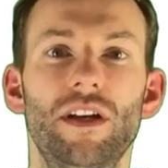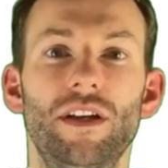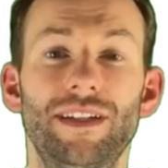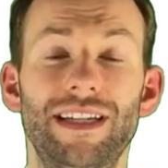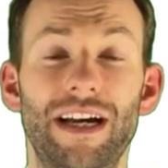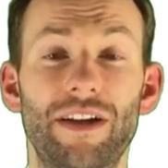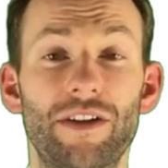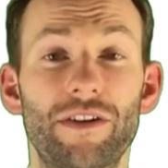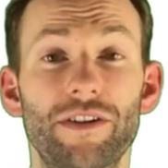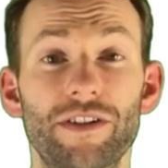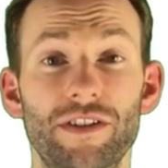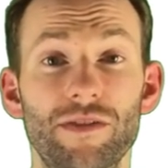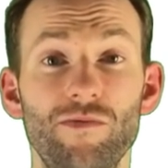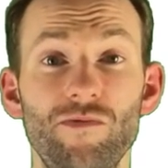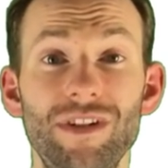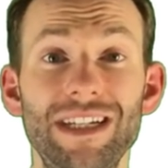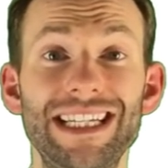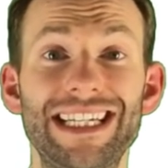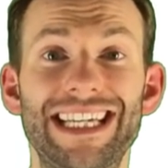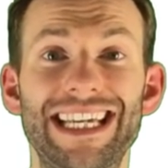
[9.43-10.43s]
Now, there are some
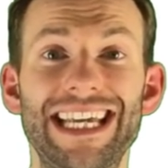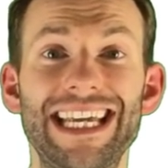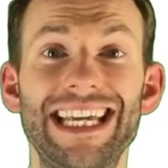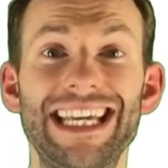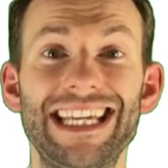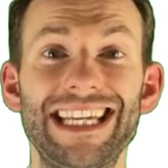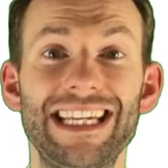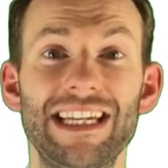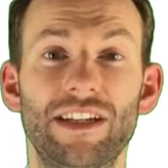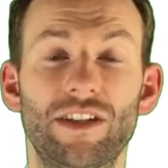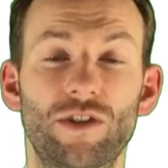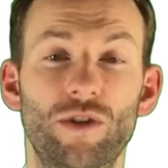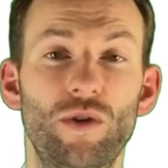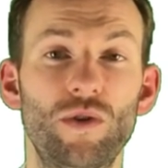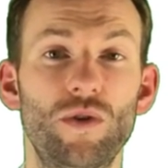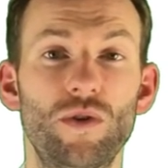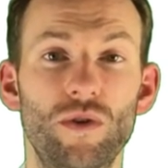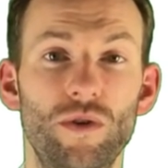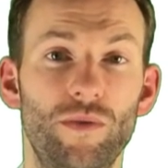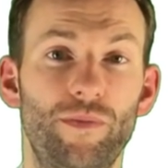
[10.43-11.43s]
really key
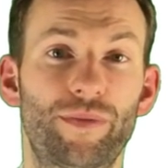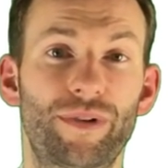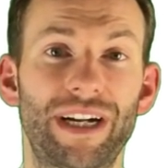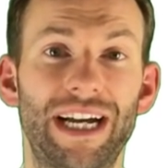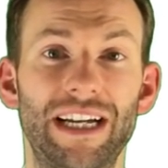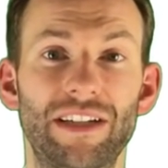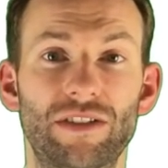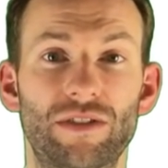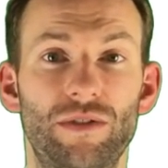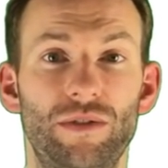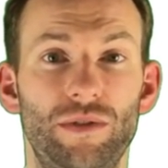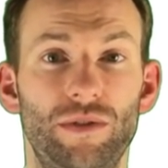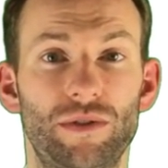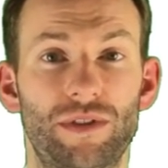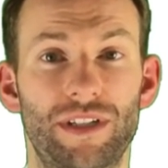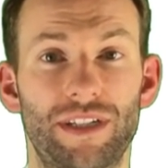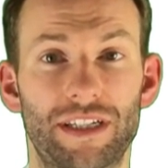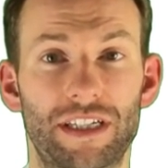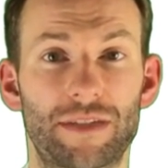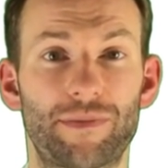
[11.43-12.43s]
core practicals
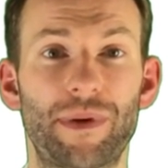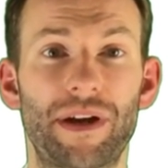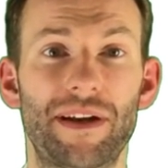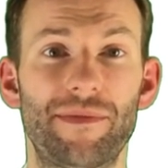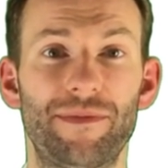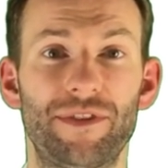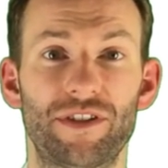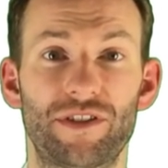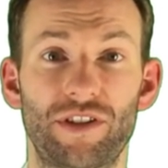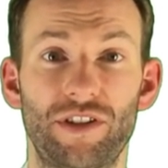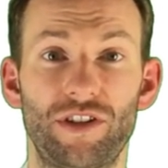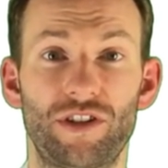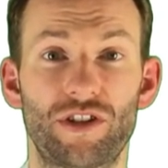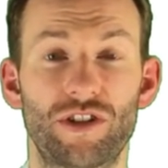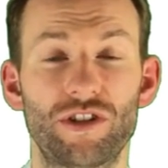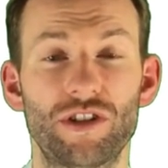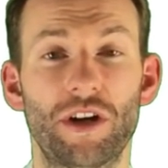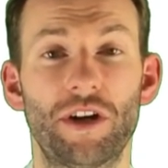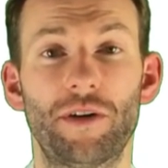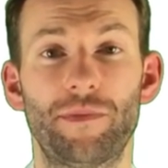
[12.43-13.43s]
and experiments that you
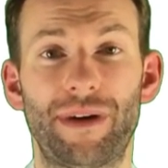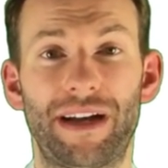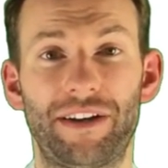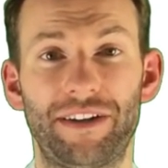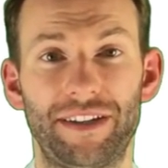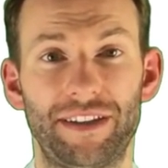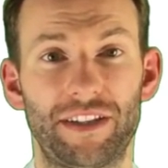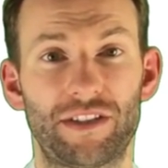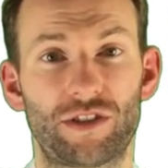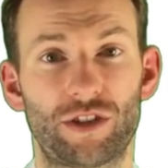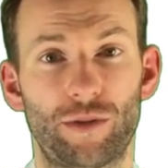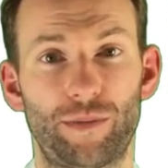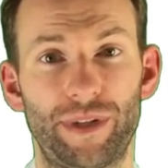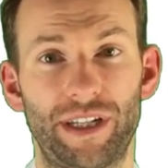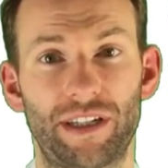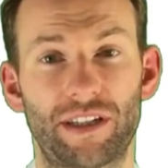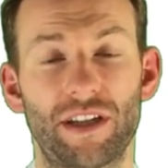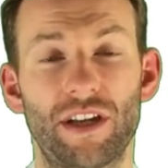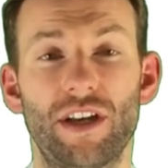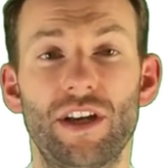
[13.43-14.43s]
should know about in this
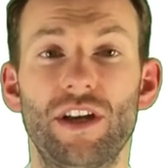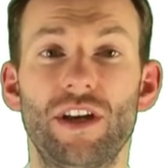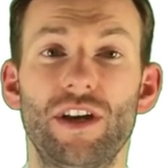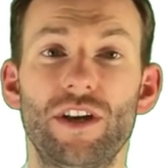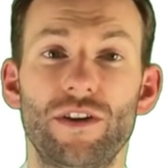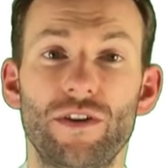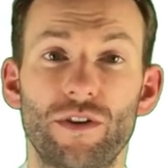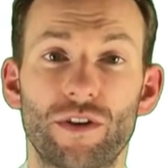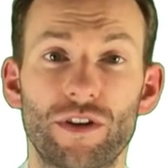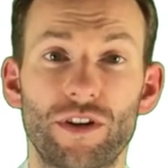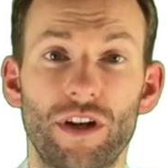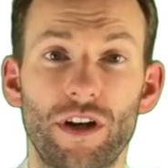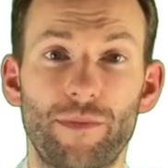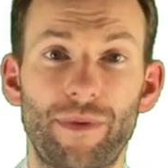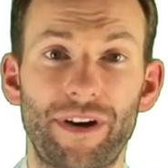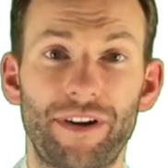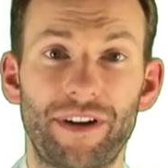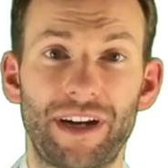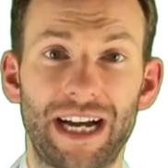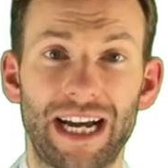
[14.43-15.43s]
topic. You've got to know
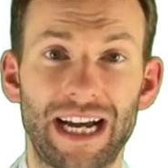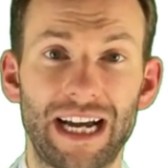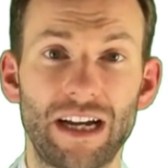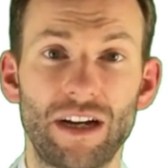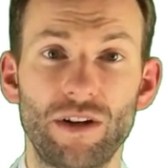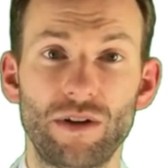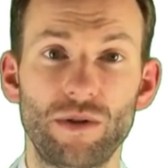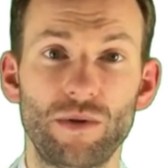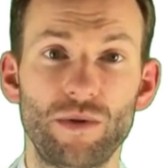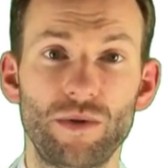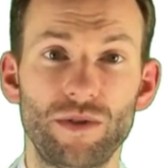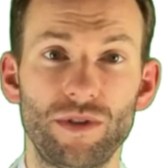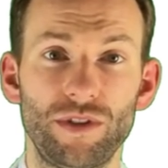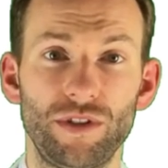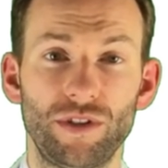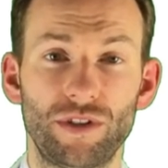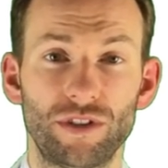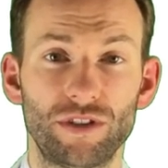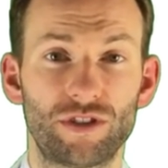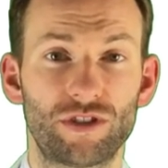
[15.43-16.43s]
about how
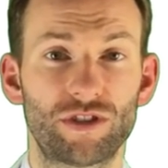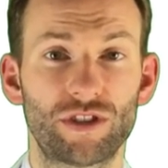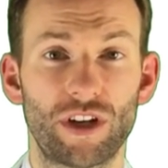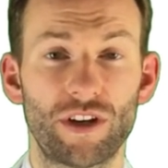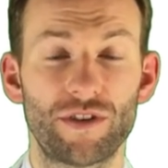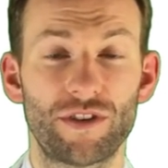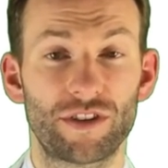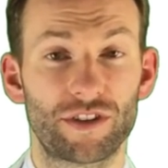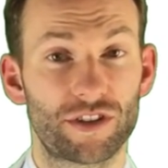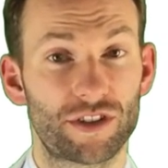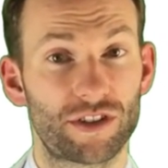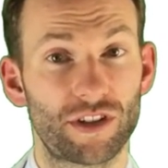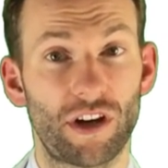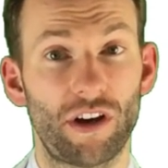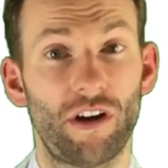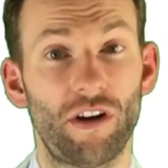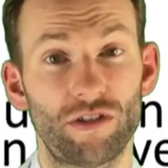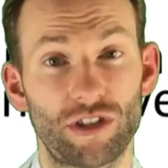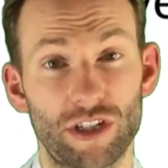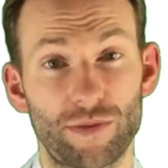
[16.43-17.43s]
you can show that
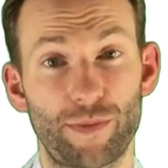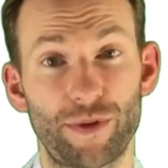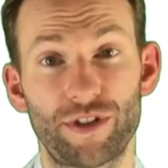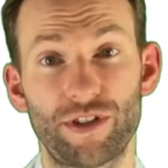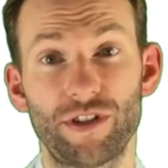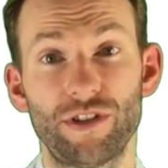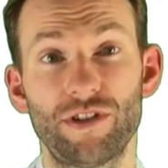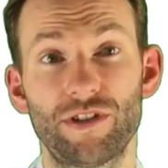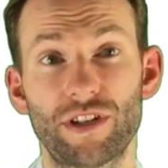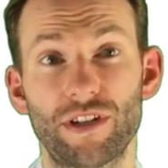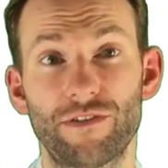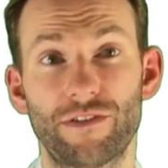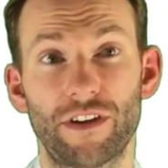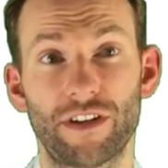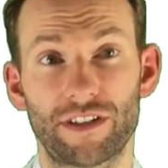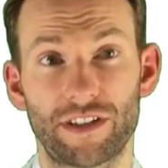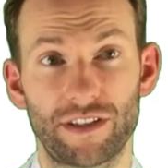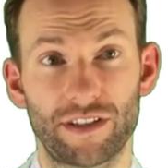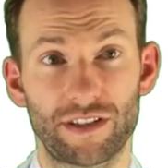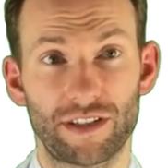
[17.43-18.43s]
starch is produced in
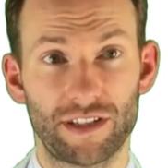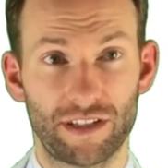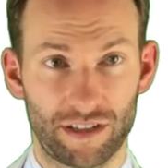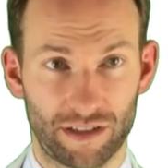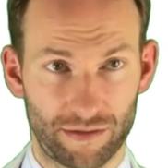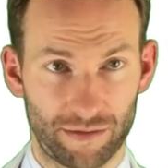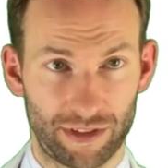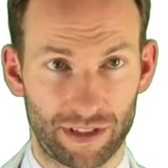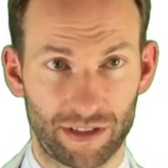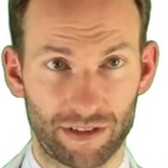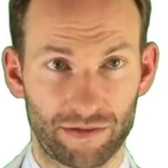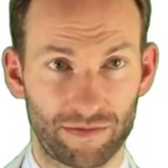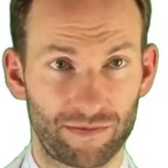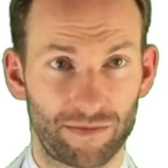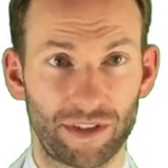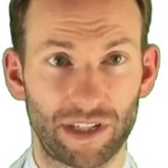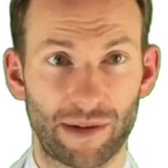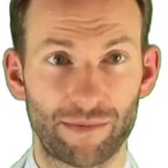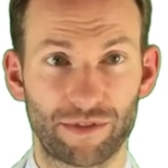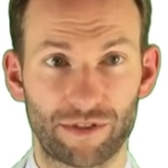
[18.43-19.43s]
photosynthesis, which is,
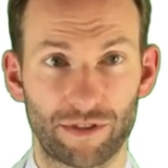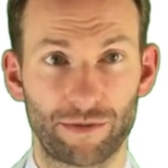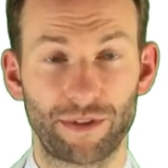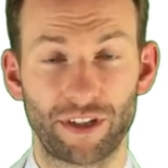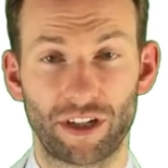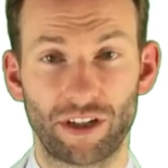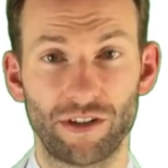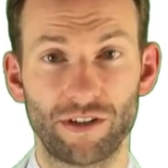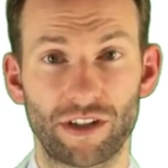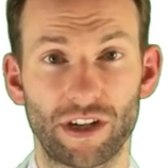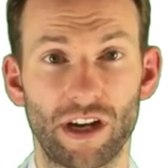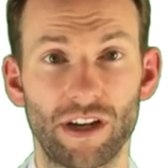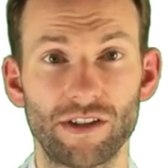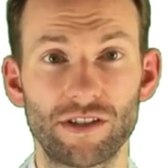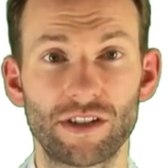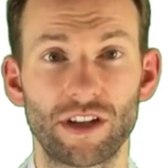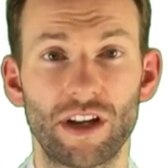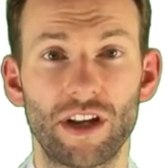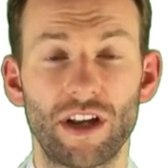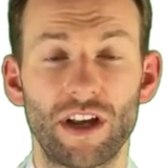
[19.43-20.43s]
comes from the glucose,